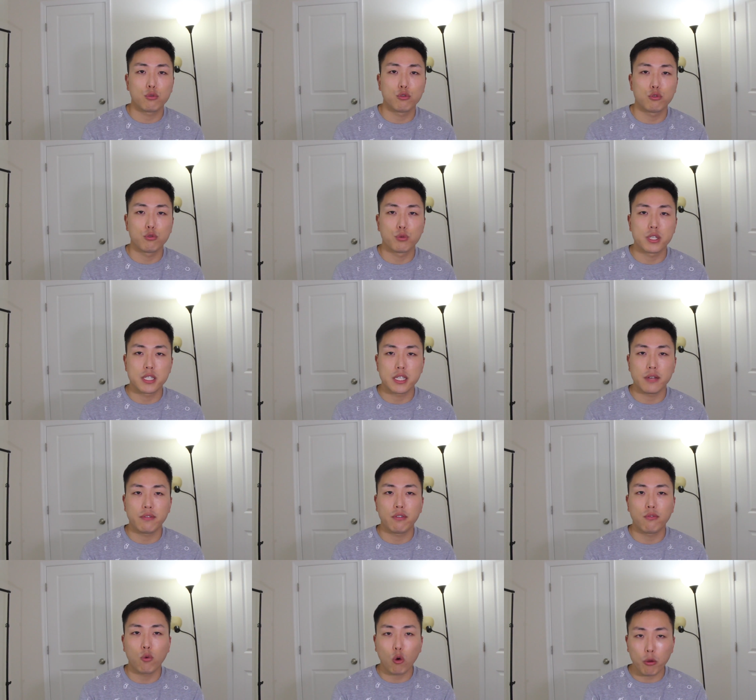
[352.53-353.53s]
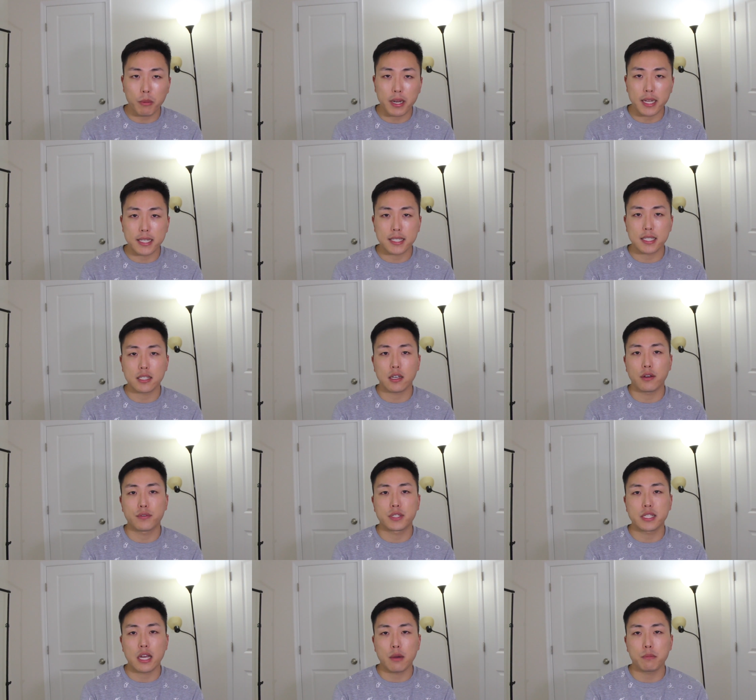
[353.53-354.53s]
who received 4 minutes
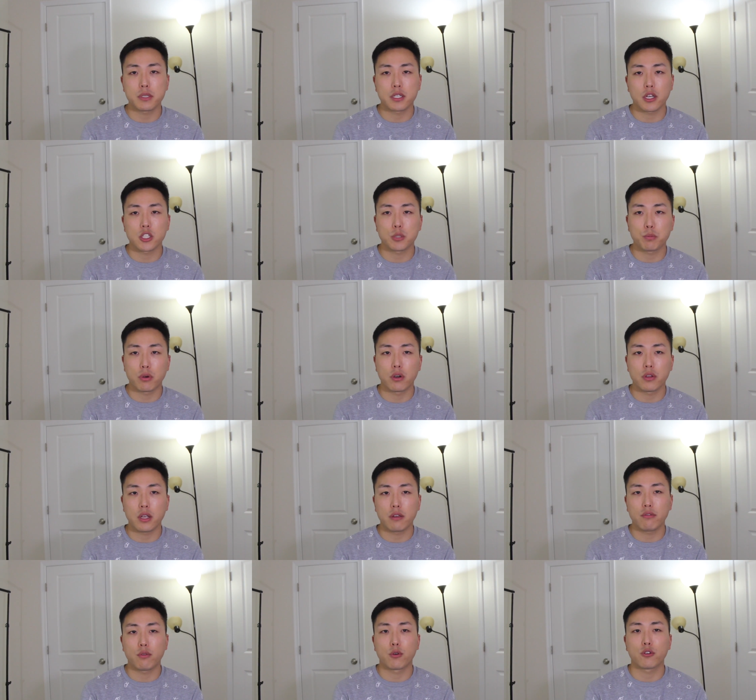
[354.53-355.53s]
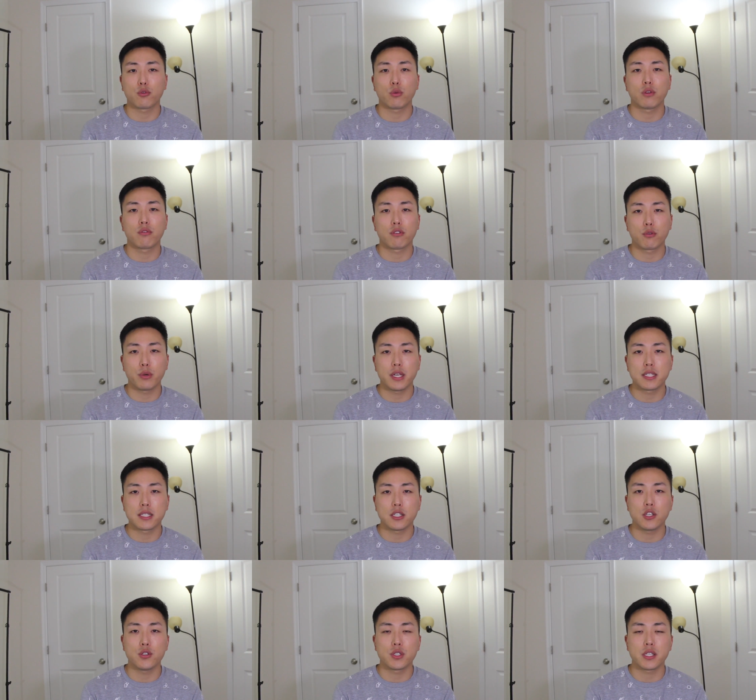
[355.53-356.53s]
of scalp massages per day for 24
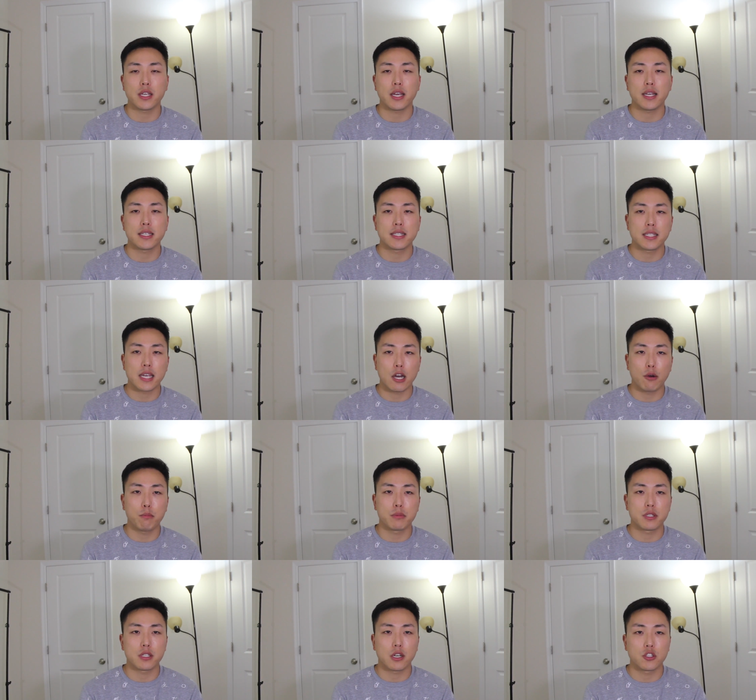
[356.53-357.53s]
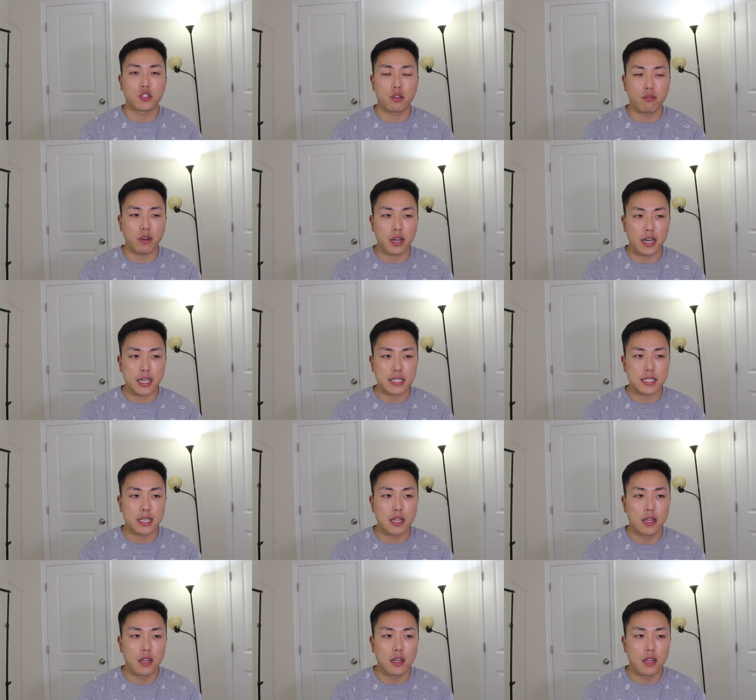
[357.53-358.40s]
weeks using a scalp massage device.